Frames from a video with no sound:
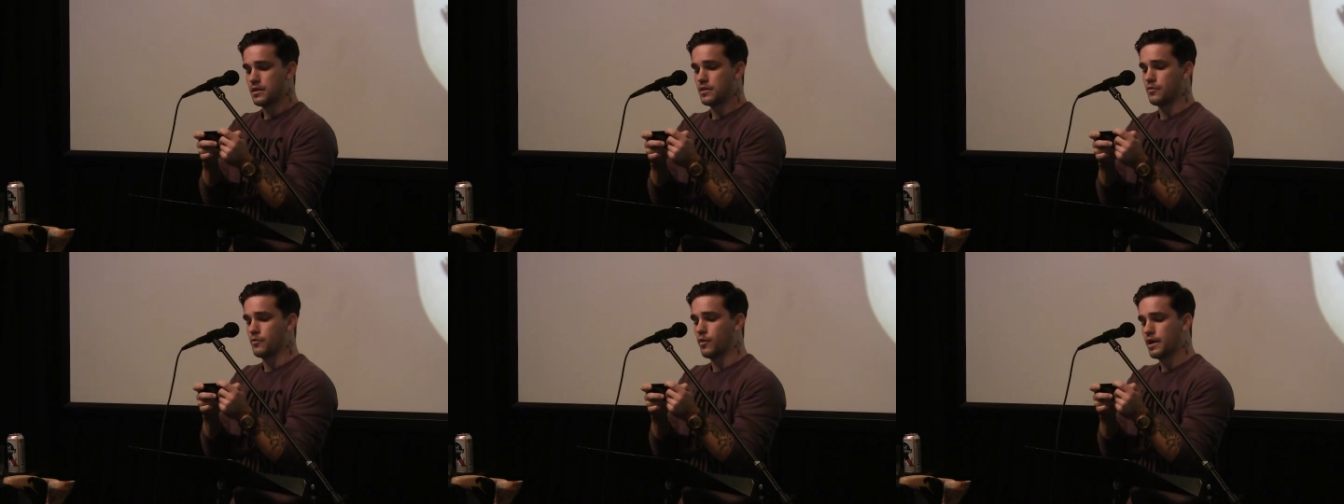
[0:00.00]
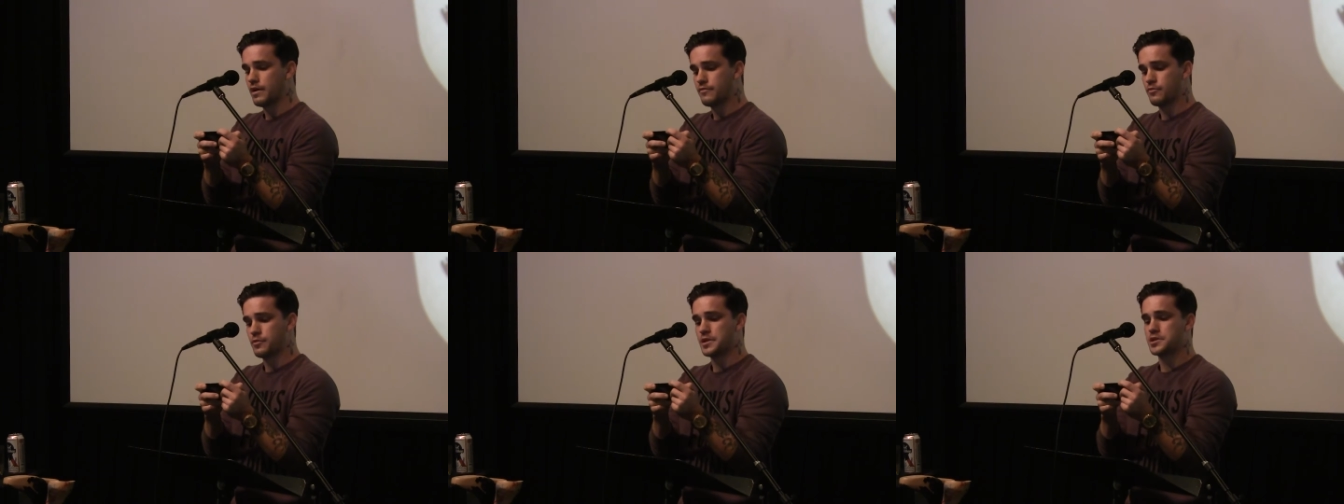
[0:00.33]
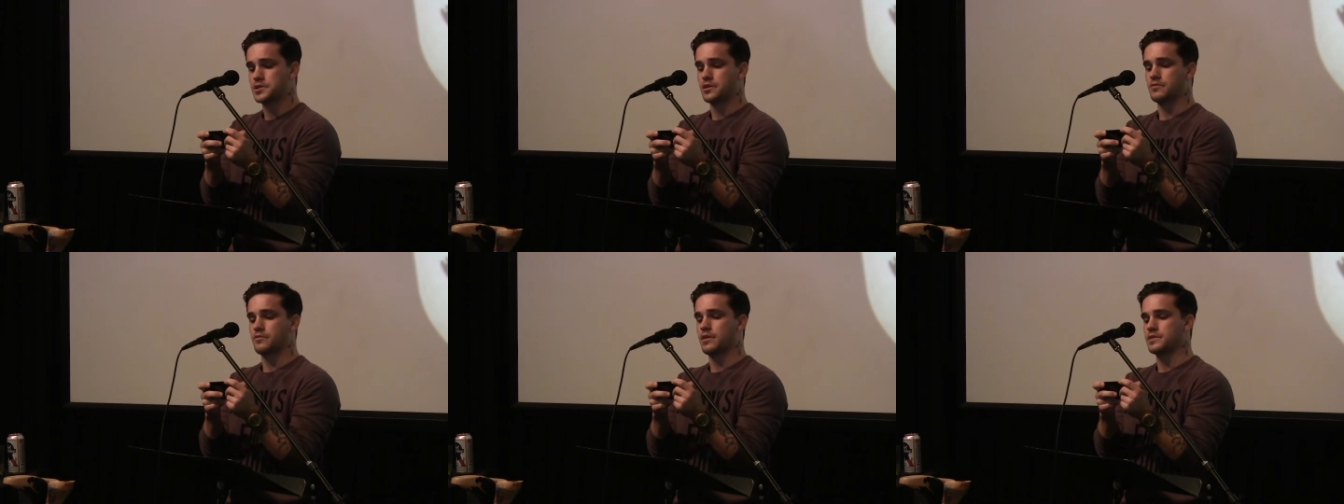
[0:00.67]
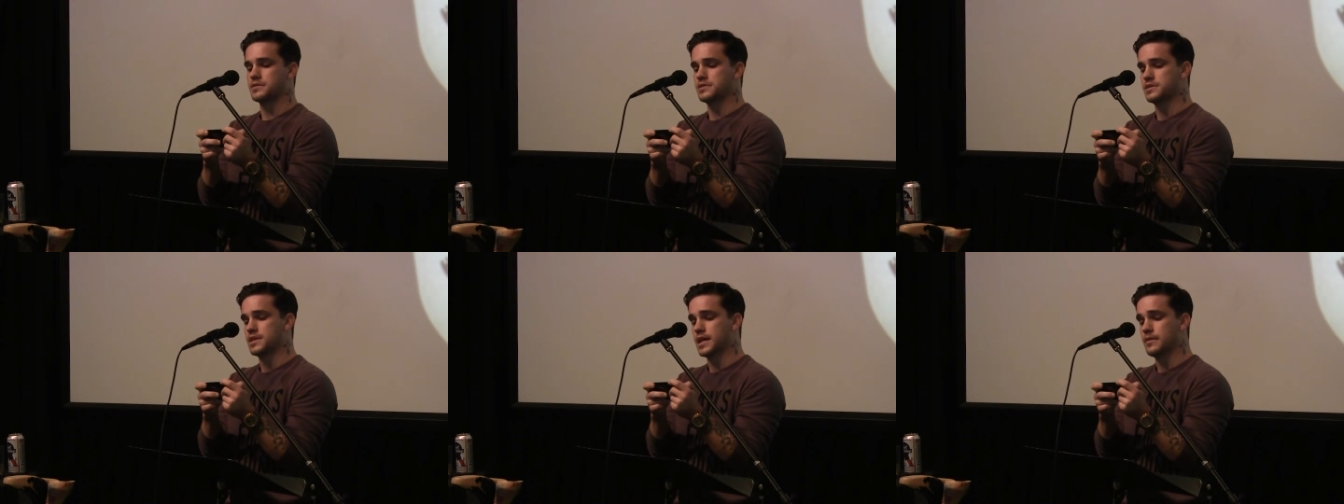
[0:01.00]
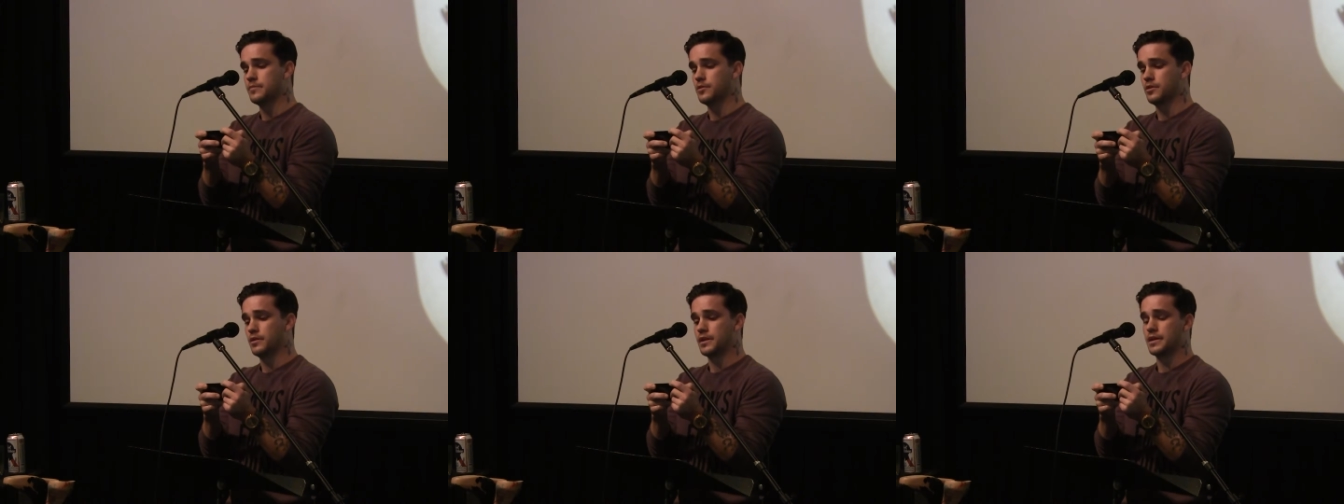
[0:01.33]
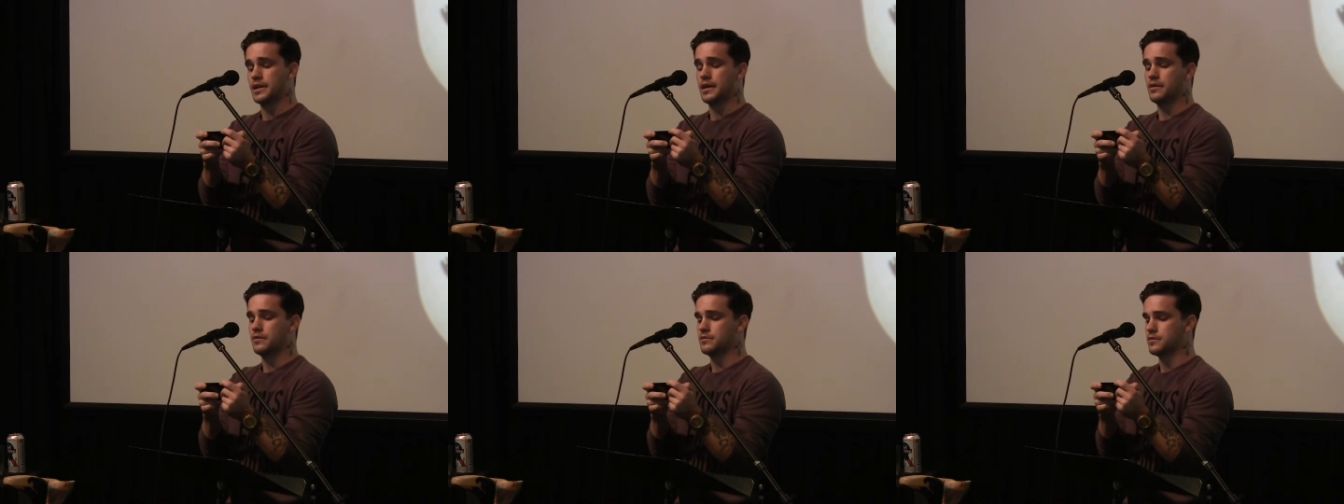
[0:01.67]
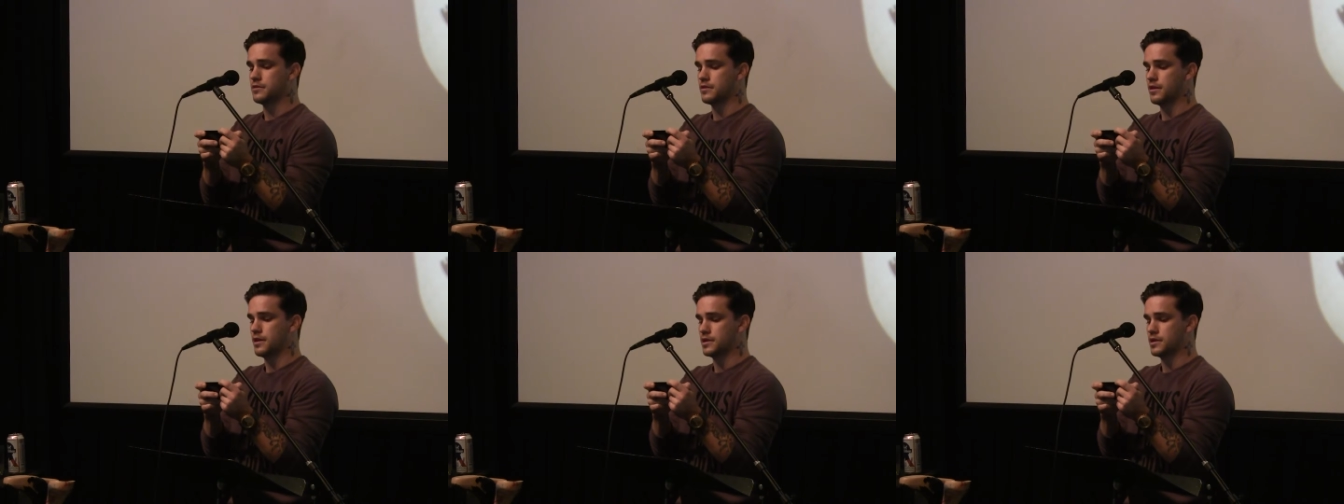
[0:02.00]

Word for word: The wife reached across the table and held her